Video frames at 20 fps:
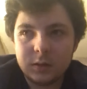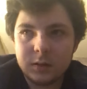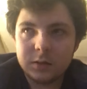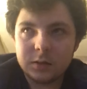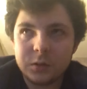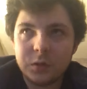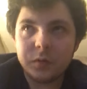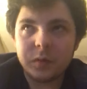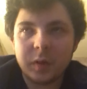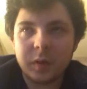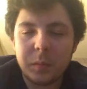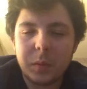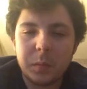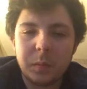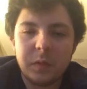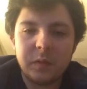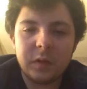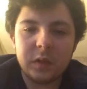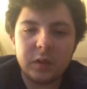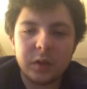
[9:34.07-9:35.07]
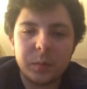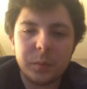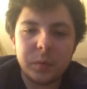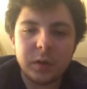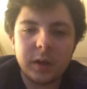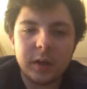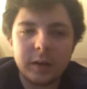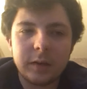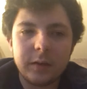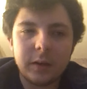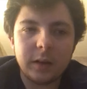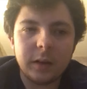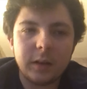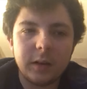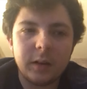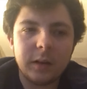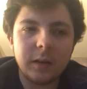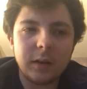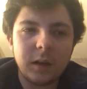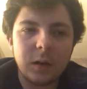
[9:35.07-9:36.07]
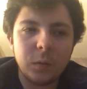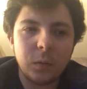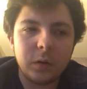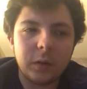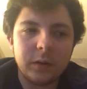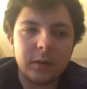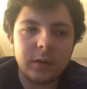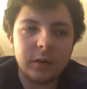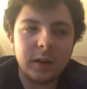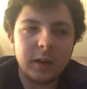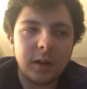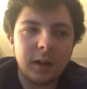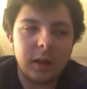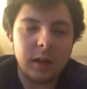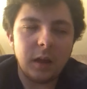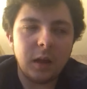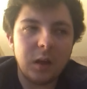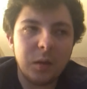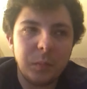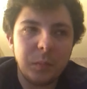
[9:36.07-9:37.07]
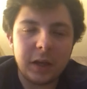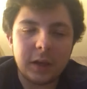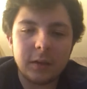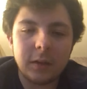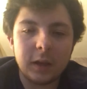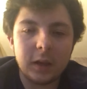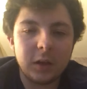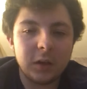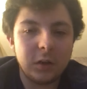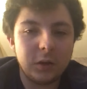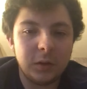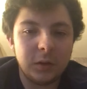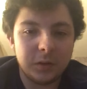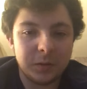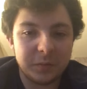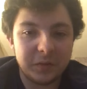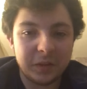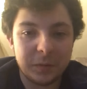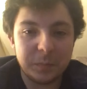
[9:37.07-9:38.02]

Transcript: stuff that make me feel depressed. And I want to say a big thank you to